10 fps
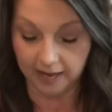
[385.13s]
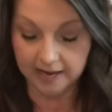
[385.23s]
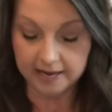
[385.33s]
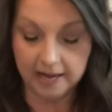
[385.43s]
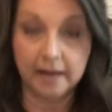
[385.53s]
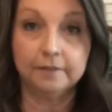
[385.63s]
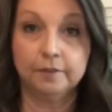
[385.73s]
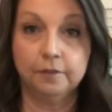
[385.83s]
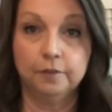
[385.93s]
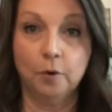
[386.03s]
have
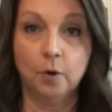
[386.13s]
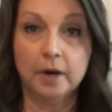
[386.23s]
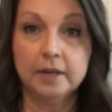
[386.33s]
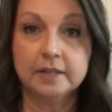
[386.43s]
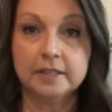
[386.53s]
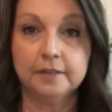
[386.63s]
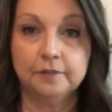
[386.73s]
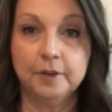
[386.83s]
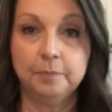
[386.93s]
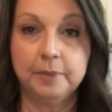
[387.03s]
4
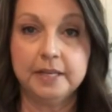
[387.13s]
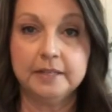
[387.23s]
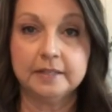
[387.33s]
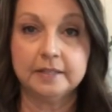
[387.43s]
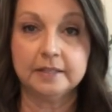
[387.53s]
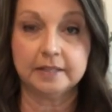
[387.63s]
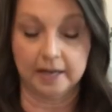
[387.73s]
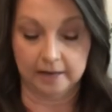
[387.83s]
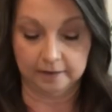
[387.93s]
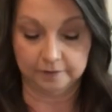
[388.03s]
different pieces
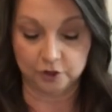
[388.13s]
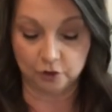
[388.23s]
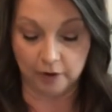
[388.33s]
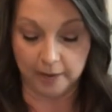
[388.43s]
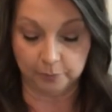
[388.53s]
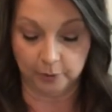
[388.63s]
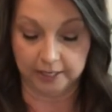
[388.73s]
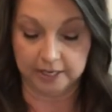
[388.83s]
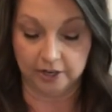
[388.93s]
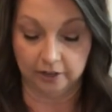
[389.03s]
of scrap wood
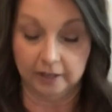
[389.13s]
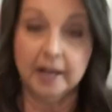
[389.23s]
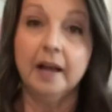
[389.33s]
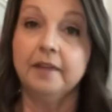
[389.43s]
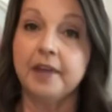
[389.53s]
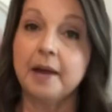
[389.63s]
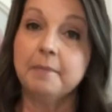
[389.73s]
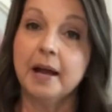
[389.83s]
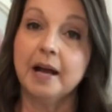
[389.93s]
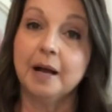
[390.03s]
here that
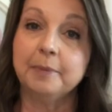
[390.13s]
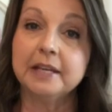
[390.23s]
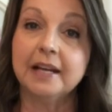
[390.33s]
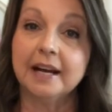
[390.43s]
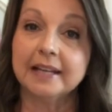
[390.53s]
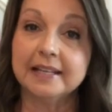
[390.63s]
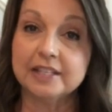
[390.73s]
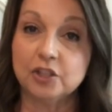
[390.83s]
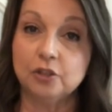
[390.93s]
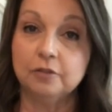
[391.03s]
my hubby cut
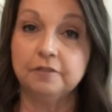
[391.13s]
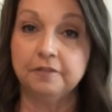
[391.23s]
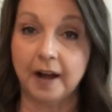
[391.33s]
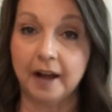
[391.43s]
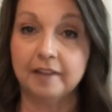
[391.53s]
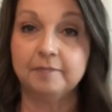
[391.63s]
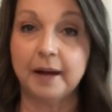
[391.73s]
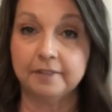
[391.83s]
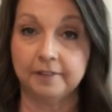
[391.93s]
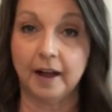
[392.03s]
into 5
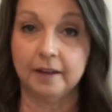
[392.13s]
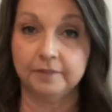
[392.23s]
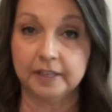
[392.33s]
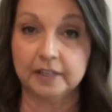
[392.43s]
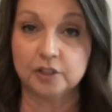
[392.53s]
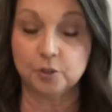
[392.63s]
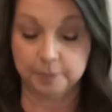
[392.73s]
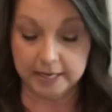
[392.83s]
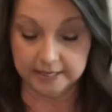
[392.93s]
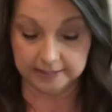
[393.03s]
by 5 inch
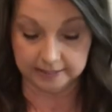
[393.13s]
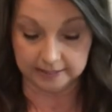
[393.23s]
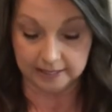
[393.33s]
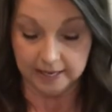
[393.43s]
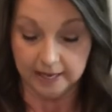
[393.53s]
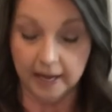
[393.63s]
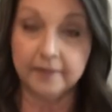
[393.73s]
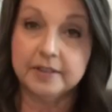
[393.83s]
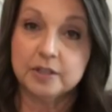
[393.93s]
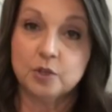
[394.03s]
pieces.
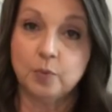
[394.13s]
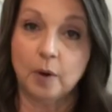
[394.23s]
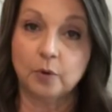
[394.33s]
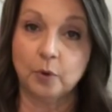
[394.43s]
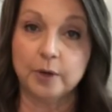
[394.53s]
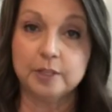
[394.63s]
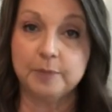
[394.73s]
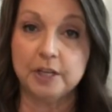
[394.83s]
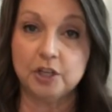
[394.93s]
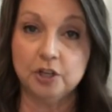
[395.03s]
And this is what we're going to
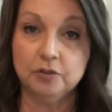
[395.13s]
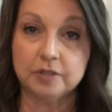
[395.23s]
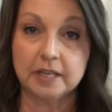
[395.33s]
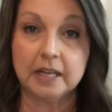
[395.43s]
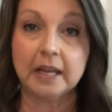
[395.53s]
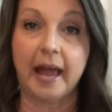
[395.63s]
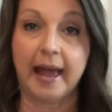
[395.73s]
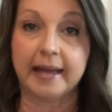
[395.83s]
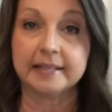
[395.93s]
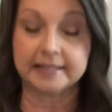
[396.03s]
be using
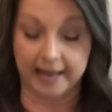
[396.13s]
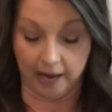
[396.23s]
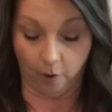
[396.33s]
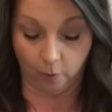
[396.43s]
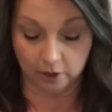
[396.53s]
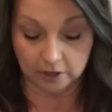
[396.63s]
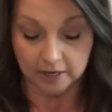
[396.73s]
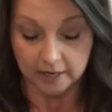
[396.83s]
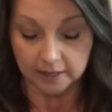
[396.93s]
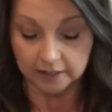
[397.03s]
as our
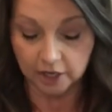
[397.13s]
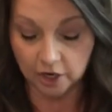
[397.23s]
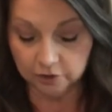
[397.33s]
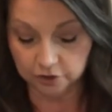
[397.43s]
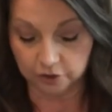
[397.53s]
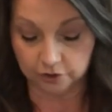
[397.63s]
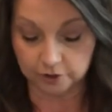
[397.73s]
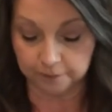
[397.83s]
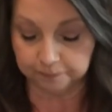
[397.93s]
coasters.